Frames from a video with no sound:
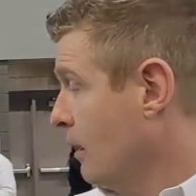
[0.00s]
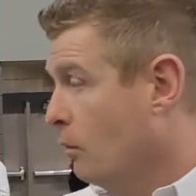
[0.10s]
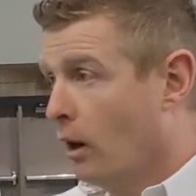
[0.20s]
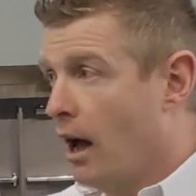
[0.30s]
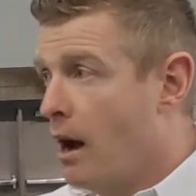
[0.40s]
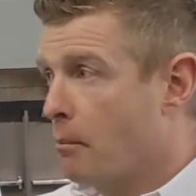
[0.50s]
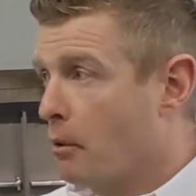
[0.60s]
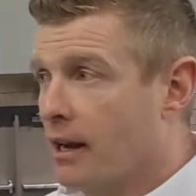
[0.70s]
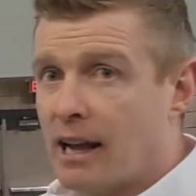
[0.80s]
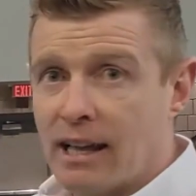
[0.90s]
will
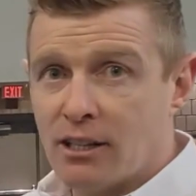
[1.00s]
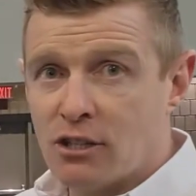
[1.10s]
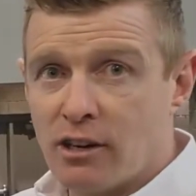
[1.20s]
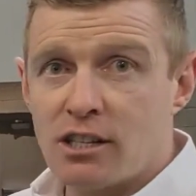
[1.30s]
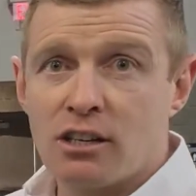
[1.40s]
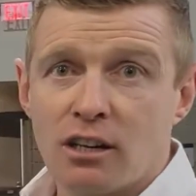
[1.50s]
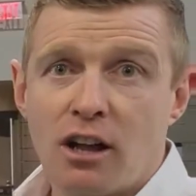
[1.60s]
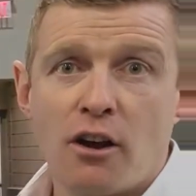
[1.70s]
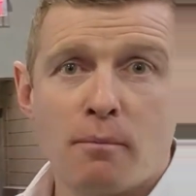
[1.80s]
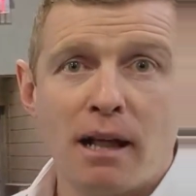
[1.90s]
operate like a traditional
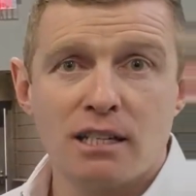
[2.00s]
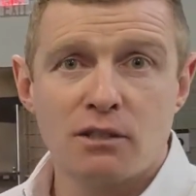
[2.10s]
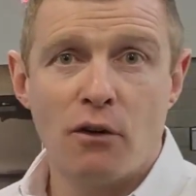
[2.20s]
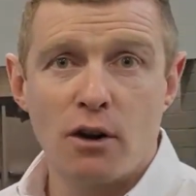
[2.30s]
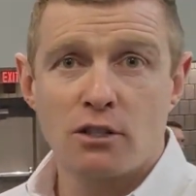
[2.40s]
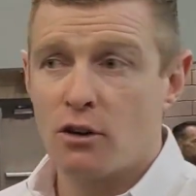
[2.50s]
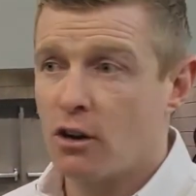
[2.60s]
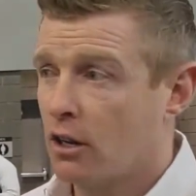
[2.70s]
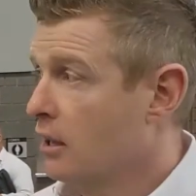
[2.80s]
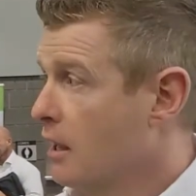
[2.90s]
counterbalance fork
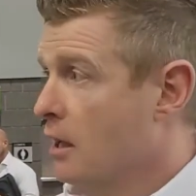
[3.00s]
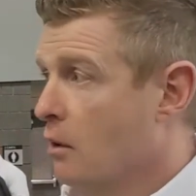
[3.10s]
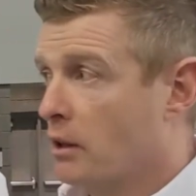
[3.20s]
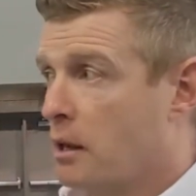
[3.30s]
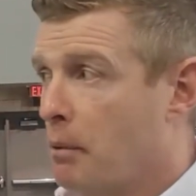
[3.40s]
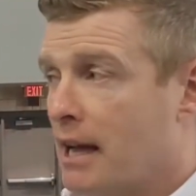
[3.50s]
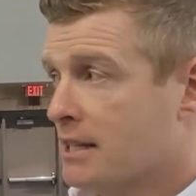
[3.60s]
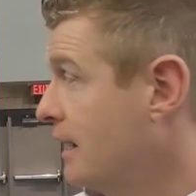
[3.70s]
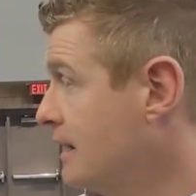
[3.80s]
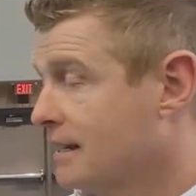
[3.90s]
truck with
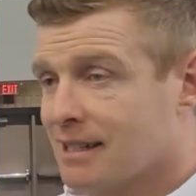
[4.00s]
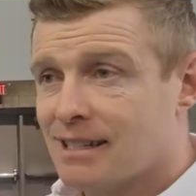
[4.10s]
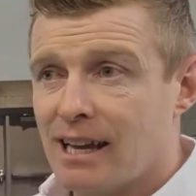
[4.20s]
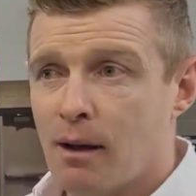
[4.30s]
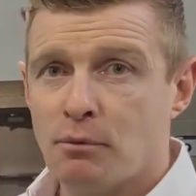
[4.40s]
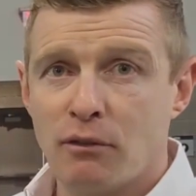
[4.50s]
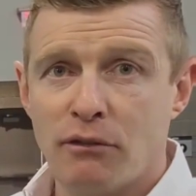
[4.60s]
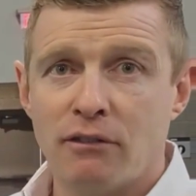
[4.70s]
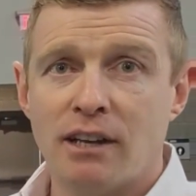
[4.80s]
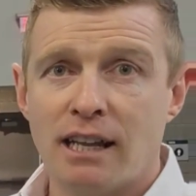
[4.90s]
capacities, as I say, up to
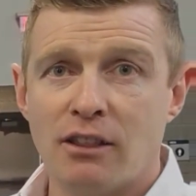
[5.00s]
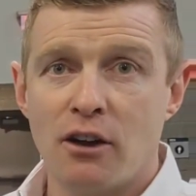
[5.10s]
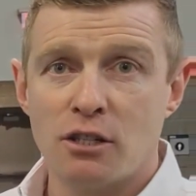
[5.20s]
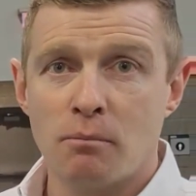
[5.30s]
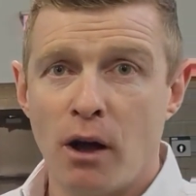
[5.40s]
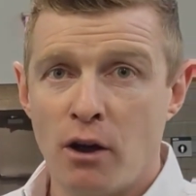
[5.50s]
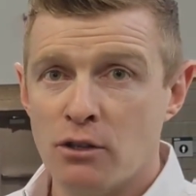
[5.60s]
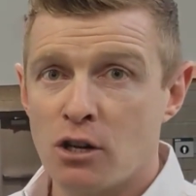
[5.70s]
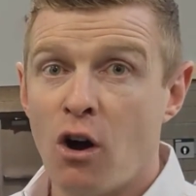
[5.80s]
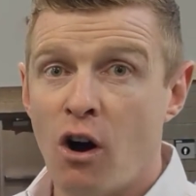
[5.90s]
15,000
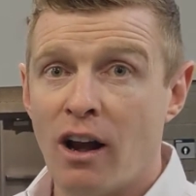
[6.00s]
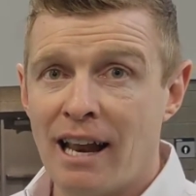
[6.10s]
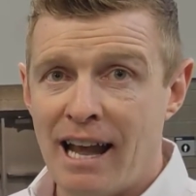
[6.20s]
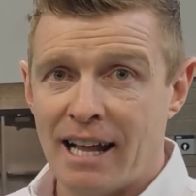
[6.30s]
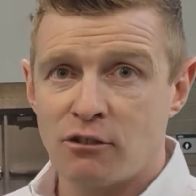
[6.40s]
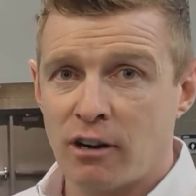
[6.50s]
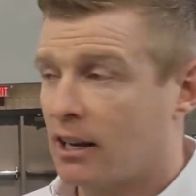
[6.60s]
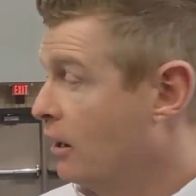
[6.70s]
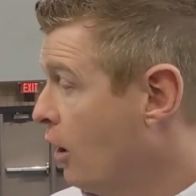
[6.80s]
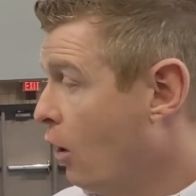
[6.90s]
pounds, all
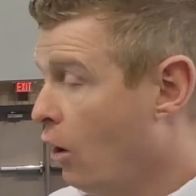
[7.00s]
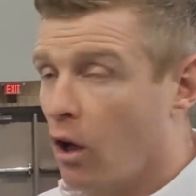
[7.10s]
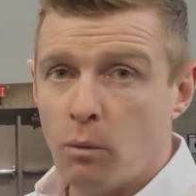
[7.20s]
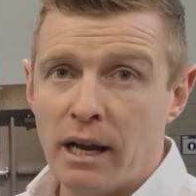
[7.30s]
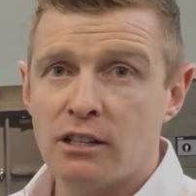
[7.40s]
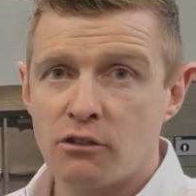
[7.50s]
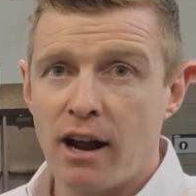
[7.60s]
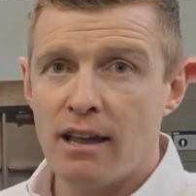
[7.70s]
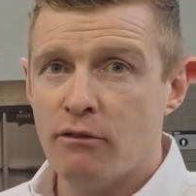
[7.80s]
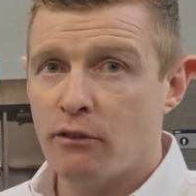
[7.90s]
electric, all-wheel
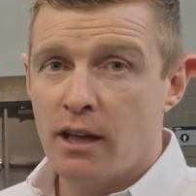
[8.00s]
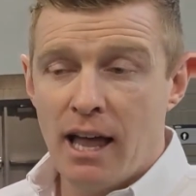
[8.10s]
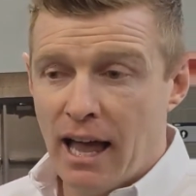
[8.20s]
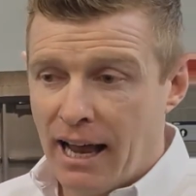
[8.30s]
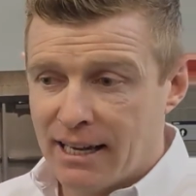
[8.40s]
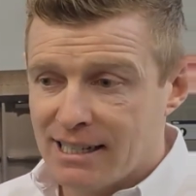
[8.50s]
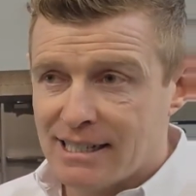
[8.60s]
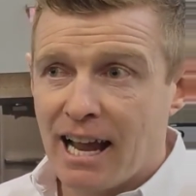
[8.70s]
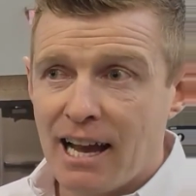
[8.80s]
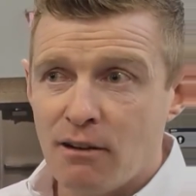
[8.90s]
drive. It's
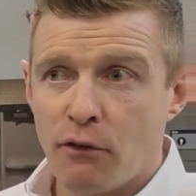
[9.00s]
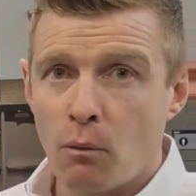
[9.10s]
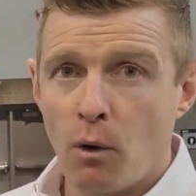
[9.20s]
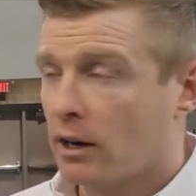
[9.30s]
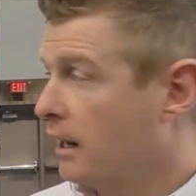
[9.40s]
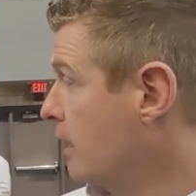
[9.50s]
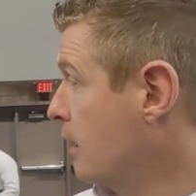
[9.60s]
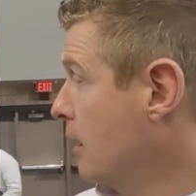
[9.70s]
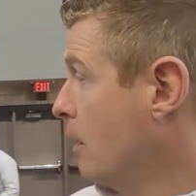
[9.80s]
designed for working